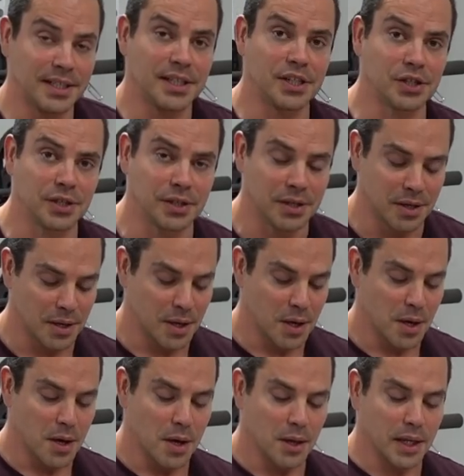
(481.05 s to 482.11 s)
addition,
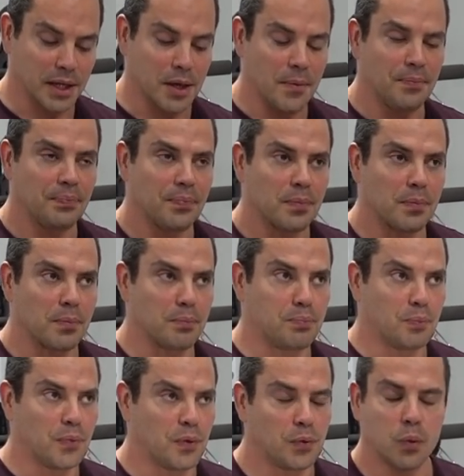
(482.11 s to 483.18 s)
like,
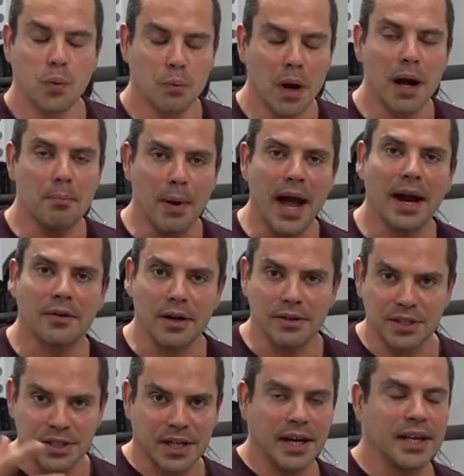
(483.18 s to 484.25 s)
my background,
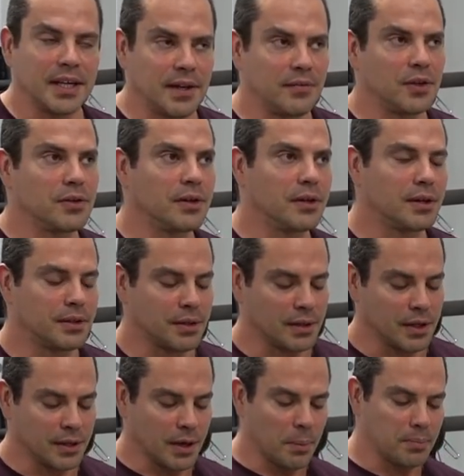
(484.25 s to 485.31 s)
just kind of give you
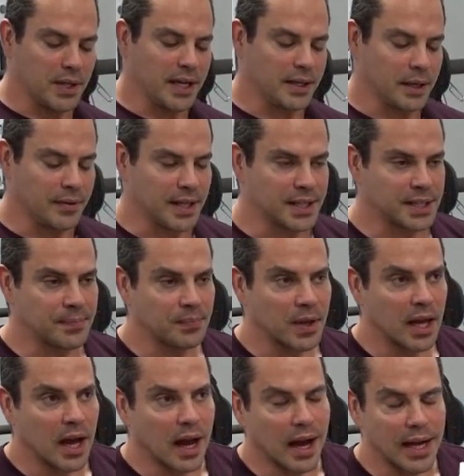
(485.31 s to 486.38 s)
an update on this.
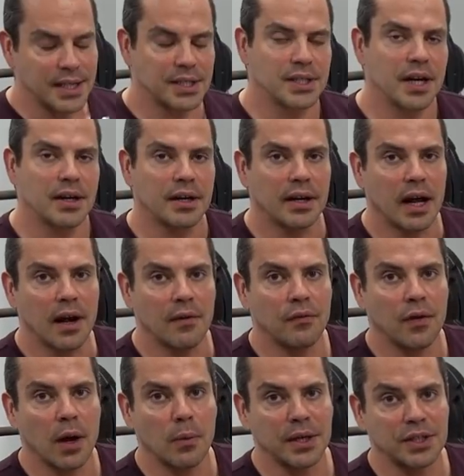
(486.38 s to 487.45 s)
I started
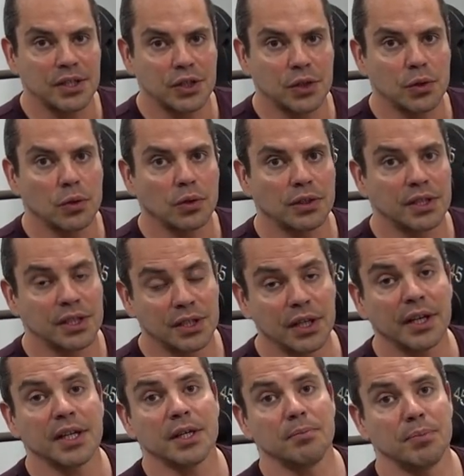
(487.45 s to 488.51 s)
off, I went to school to
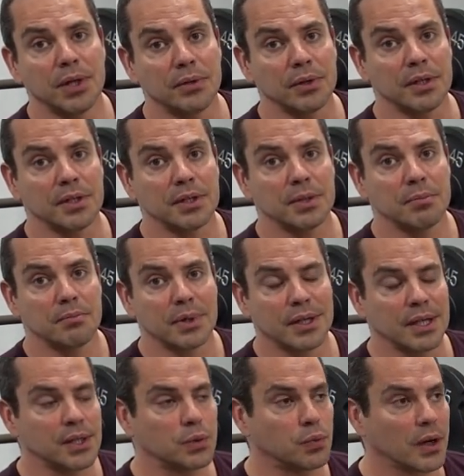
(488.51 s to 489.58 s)
study computers,
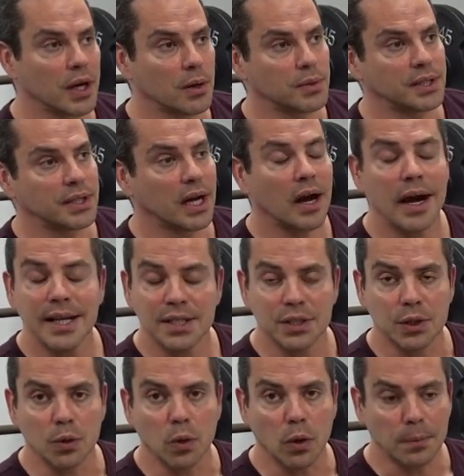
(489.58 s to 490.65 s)
because when I was in high
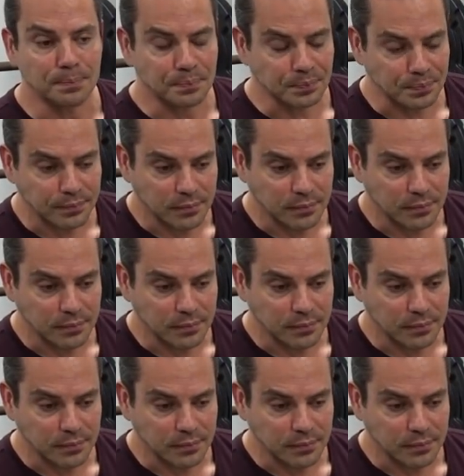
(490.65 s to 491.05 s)
school,